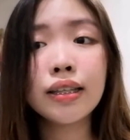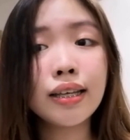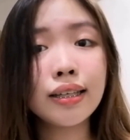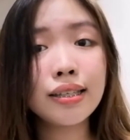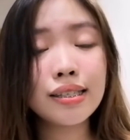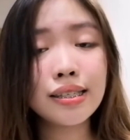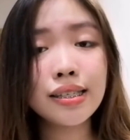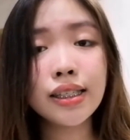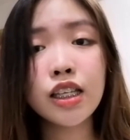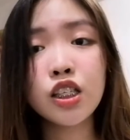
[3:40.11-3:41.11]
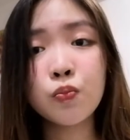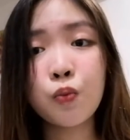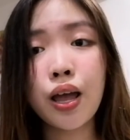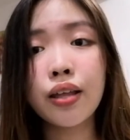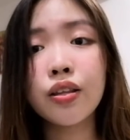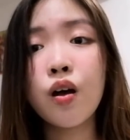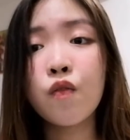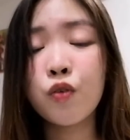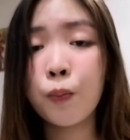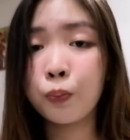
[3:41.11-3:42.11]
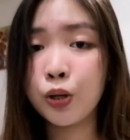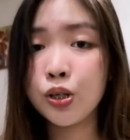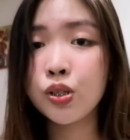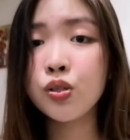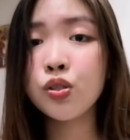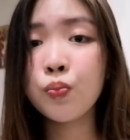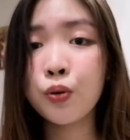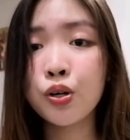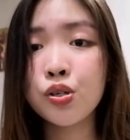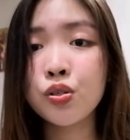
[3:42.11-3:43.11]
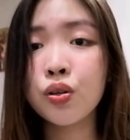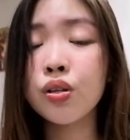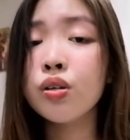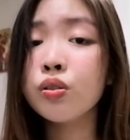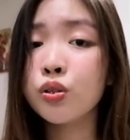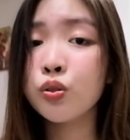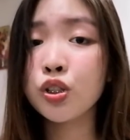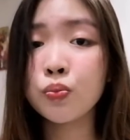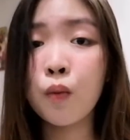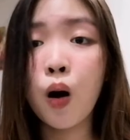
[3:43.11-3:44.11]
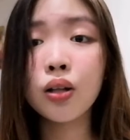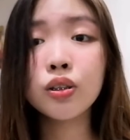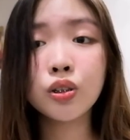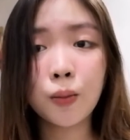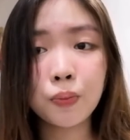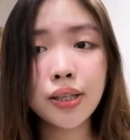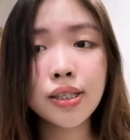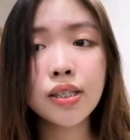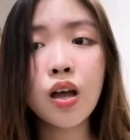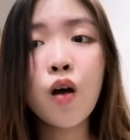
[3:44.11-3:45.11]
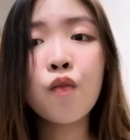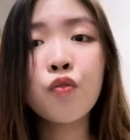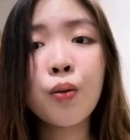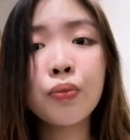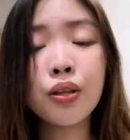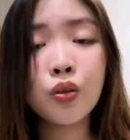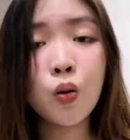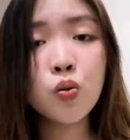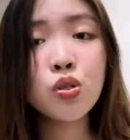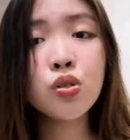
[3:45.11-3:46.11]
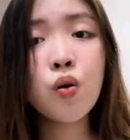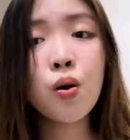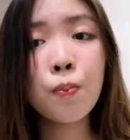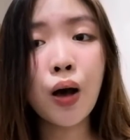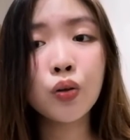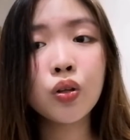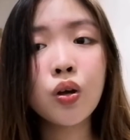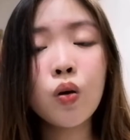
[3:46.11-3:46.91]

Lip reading: The disease can spread from person to person through small droplets from the nose or mouth,